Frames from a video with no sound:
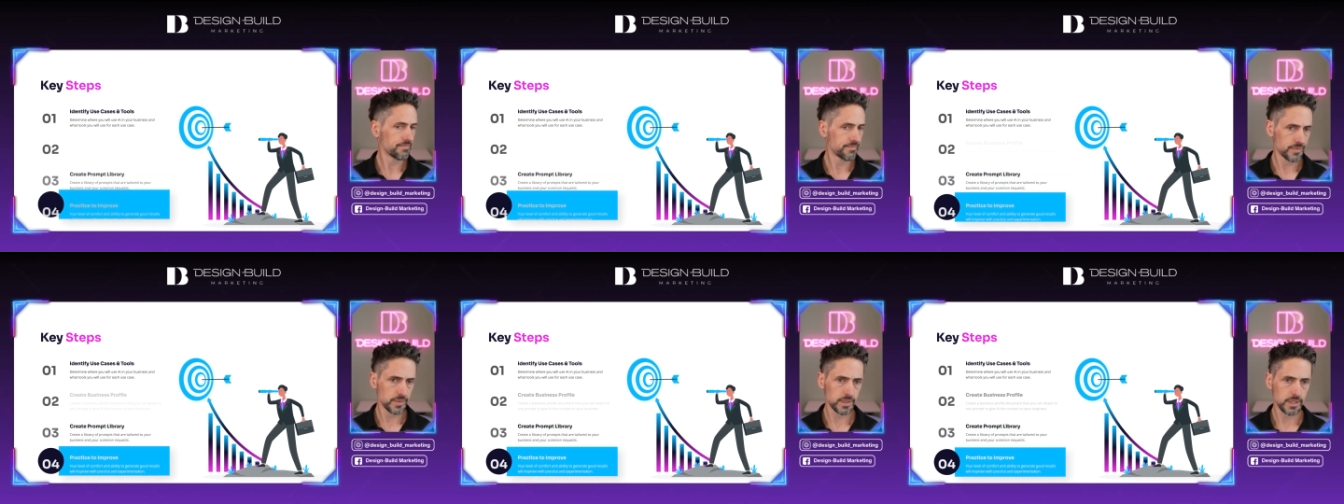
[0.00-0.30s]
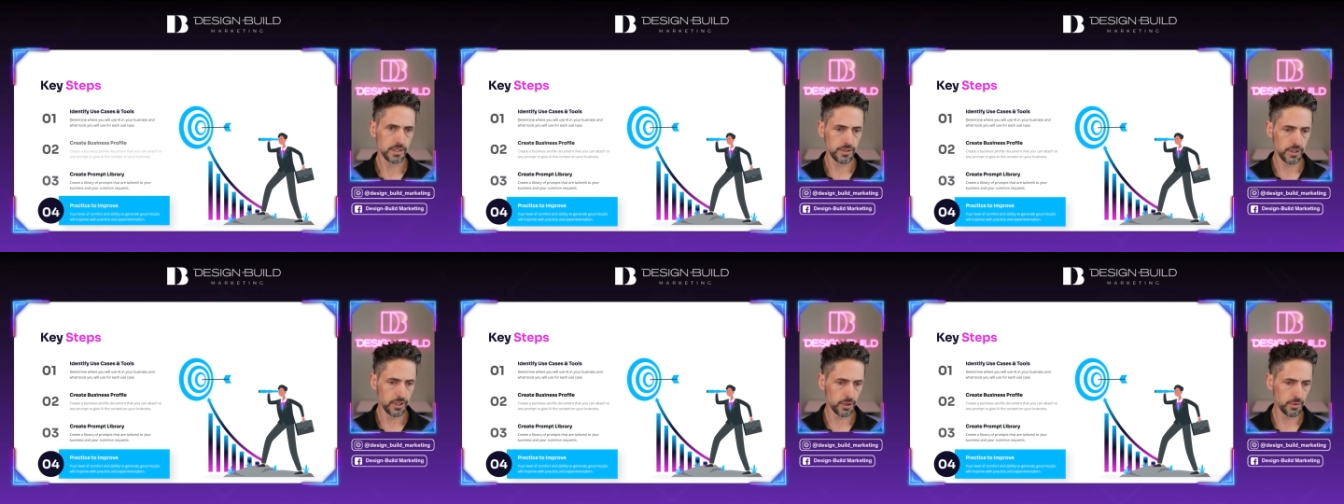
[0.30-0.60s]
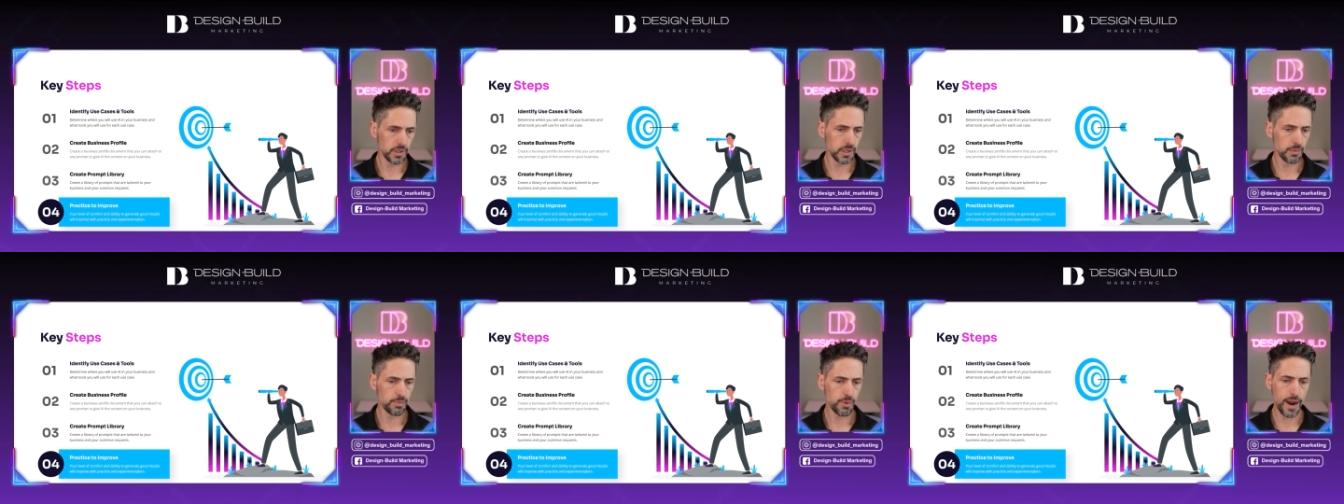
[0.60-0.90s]

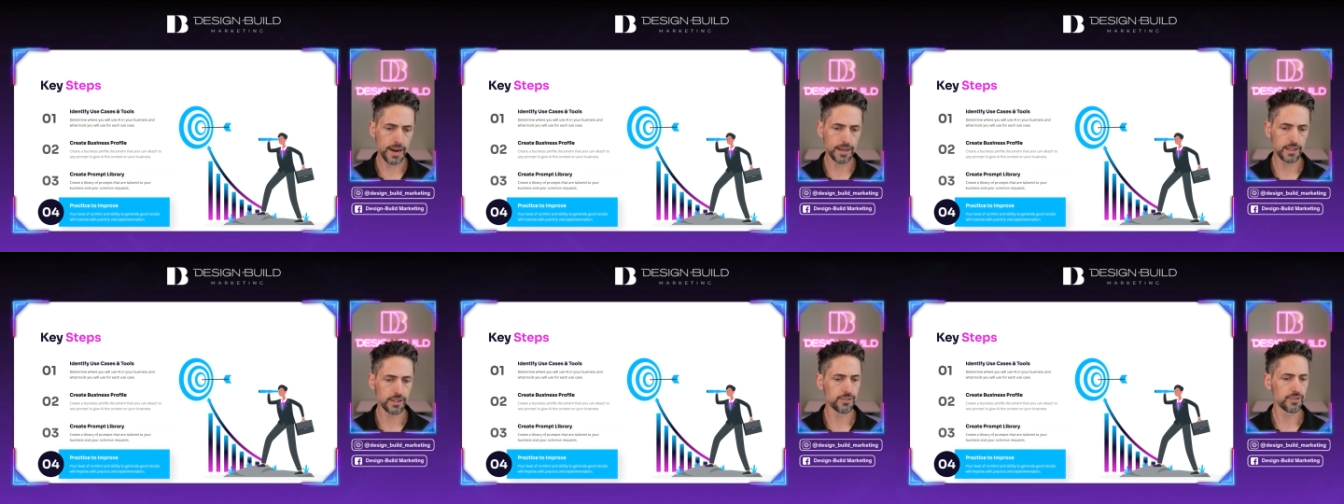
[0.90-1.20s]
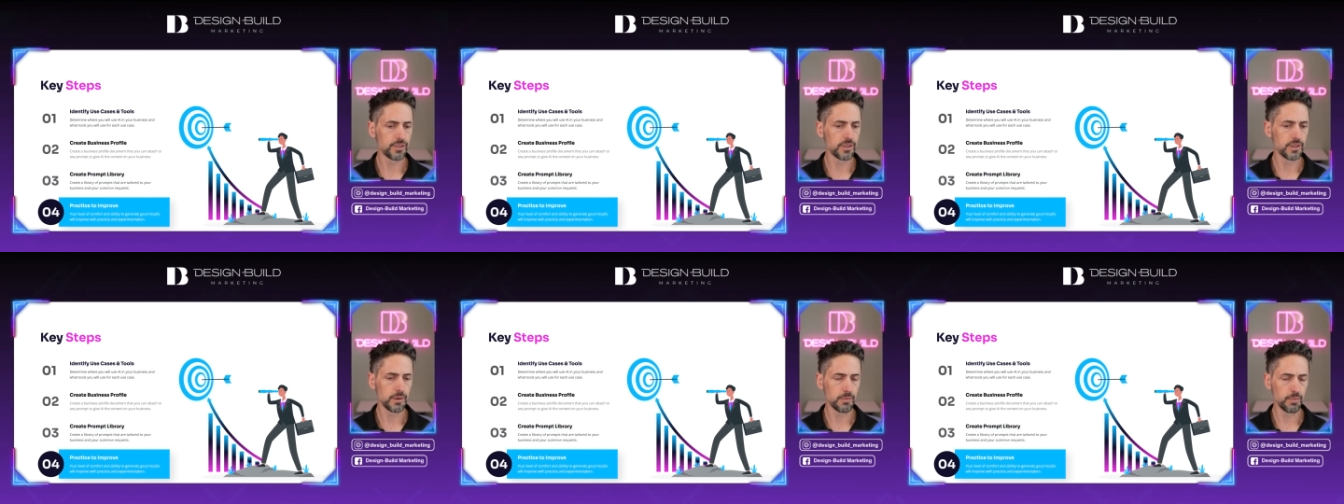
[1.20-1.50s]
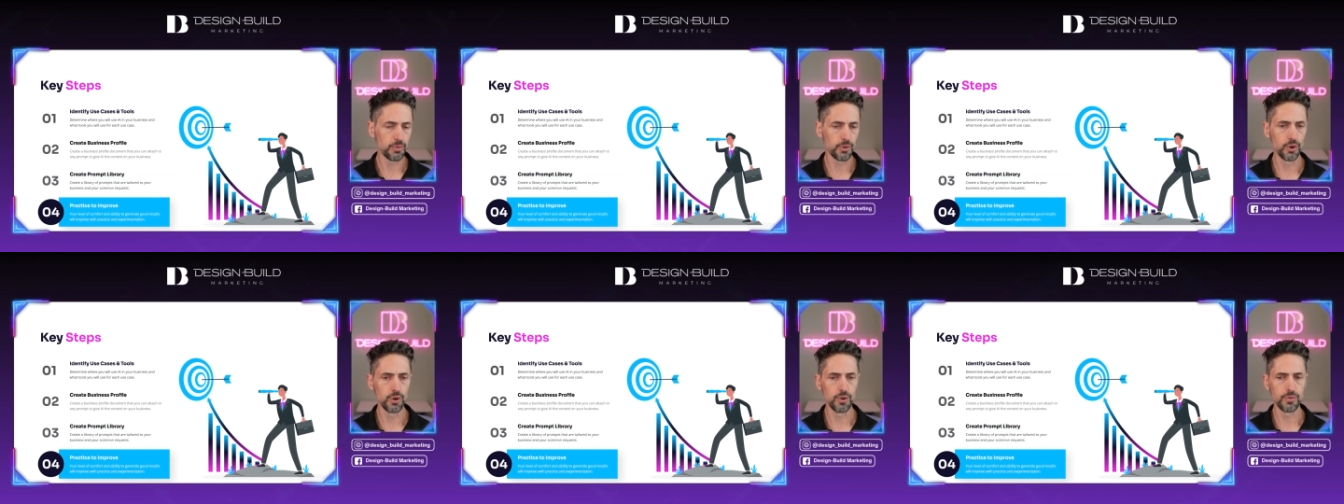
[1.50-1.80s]
continuing to practice and
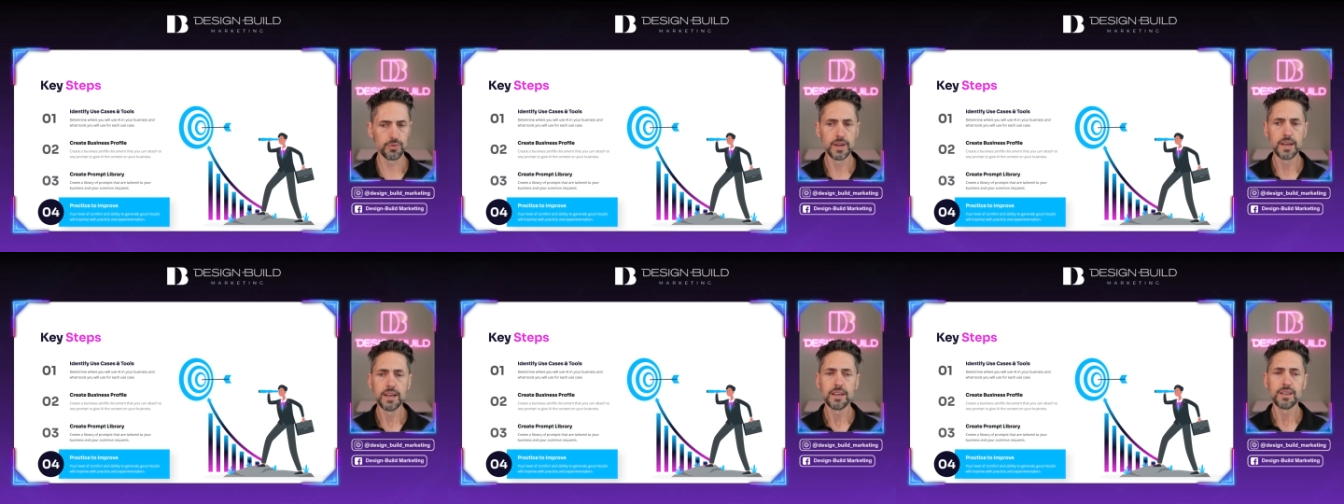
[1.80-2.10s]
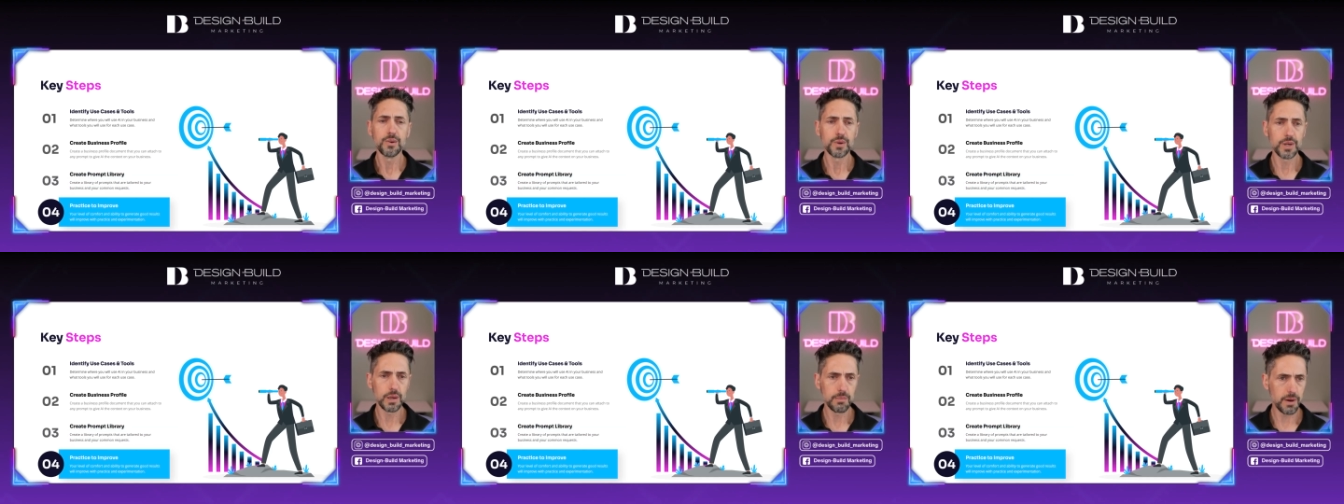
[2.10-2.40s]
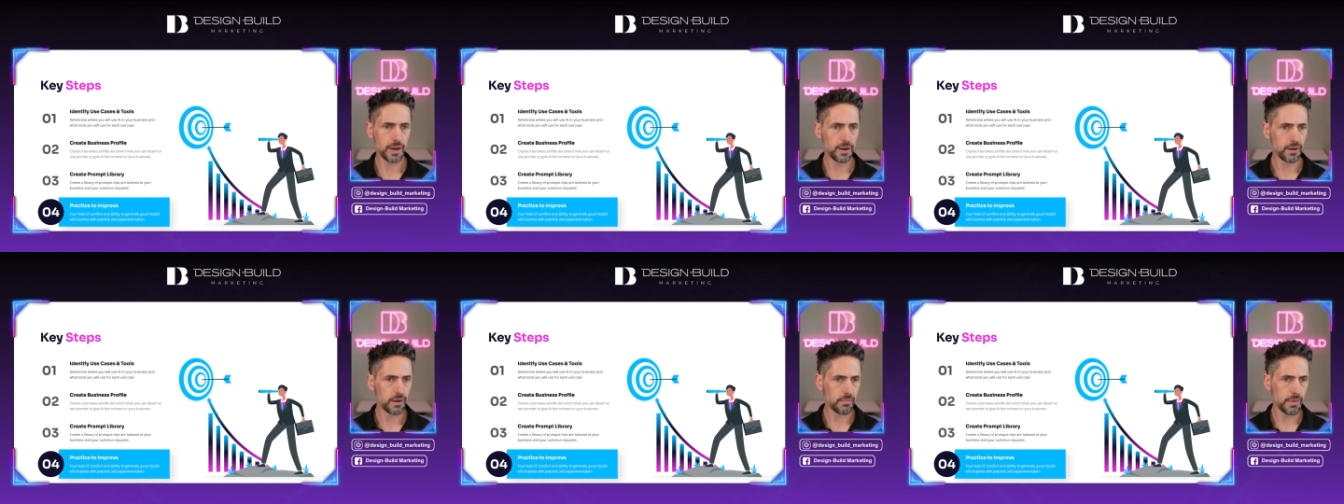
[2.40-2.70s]
improve, you'll get
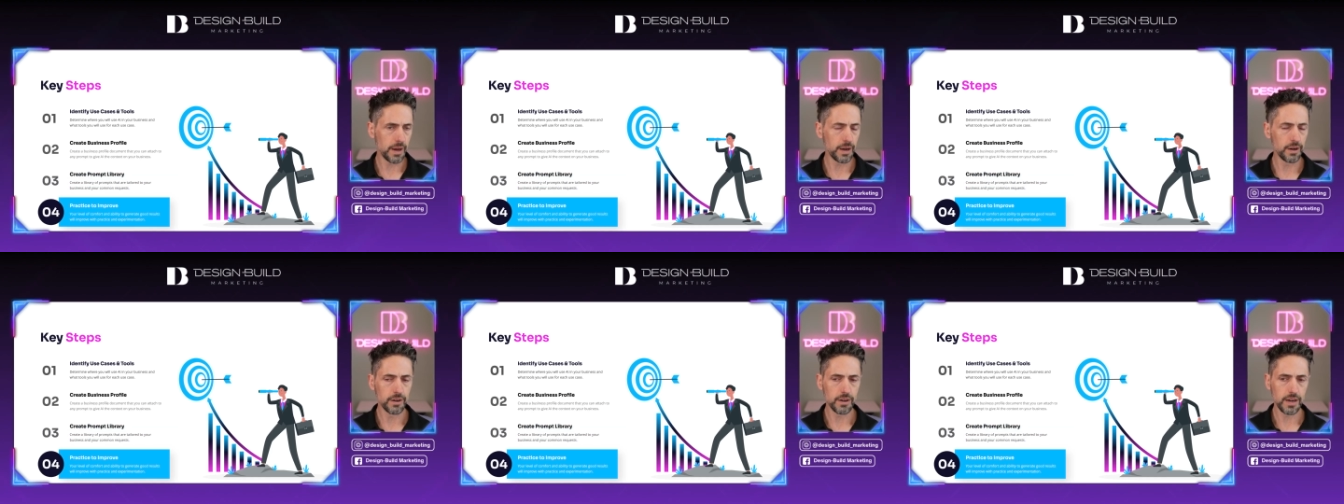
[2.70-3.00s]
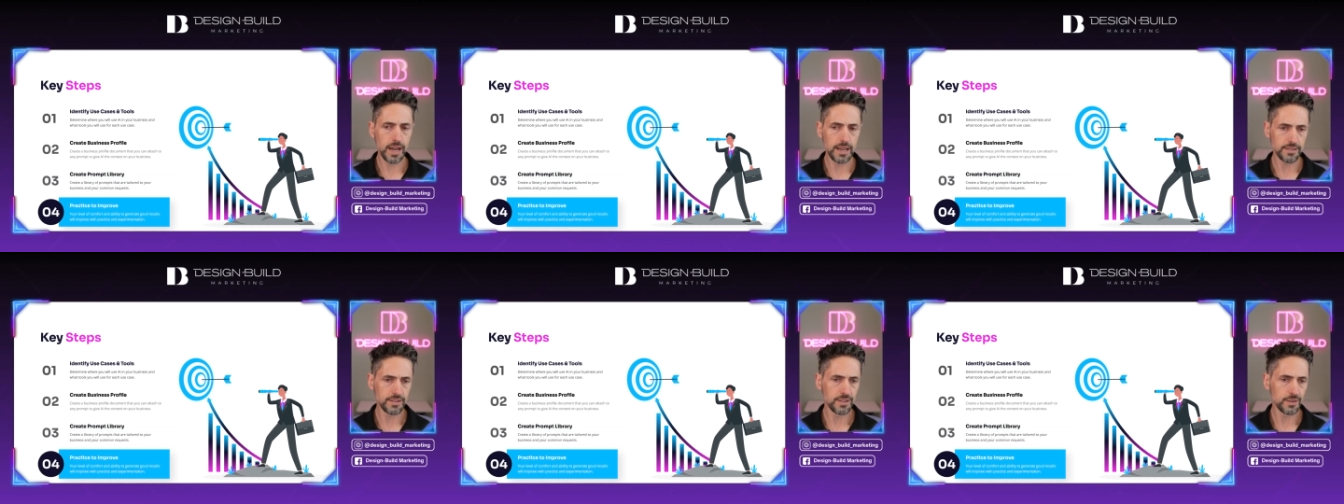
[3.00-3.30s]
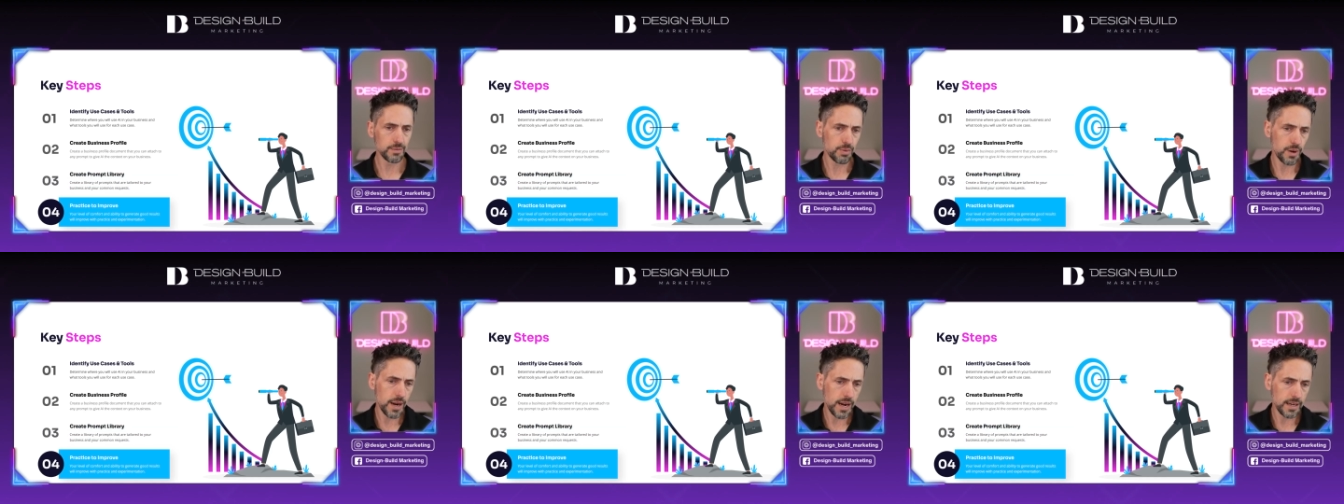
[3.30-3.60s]
better and better as
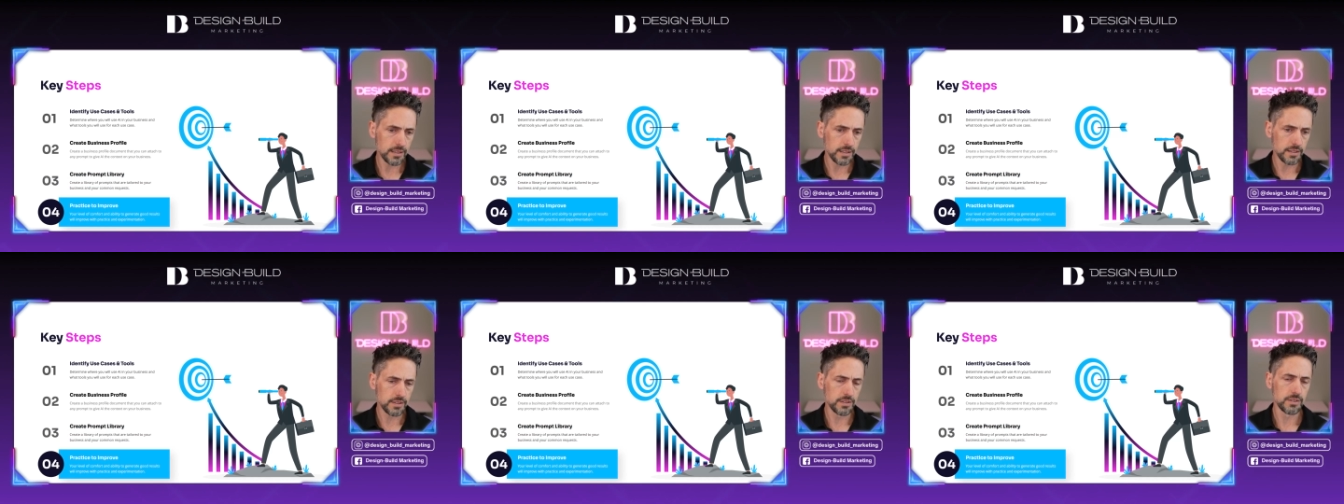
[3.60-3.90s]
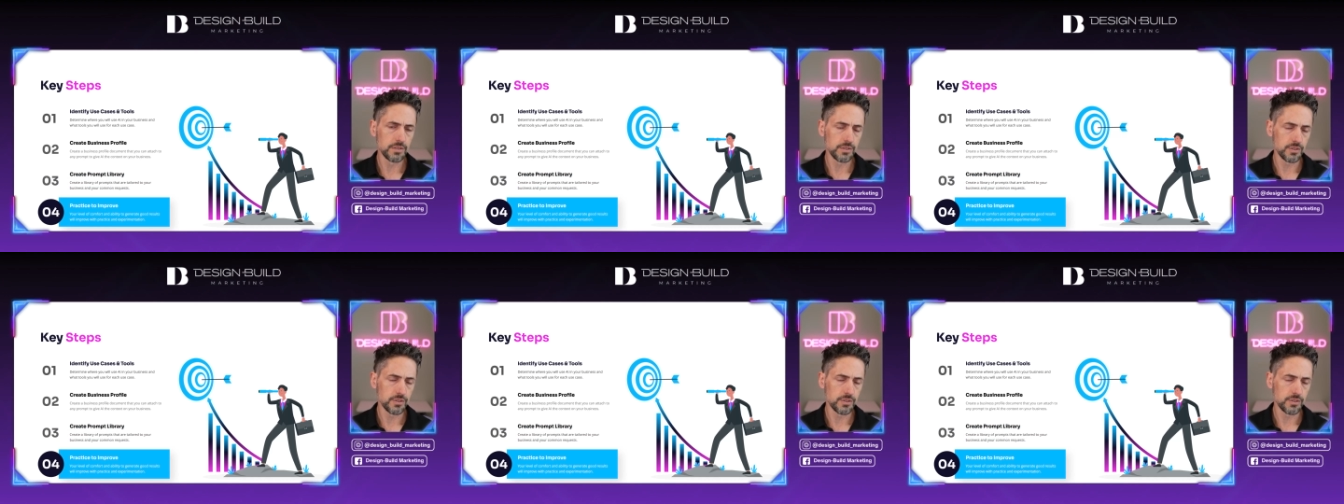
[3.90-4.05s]
you practice.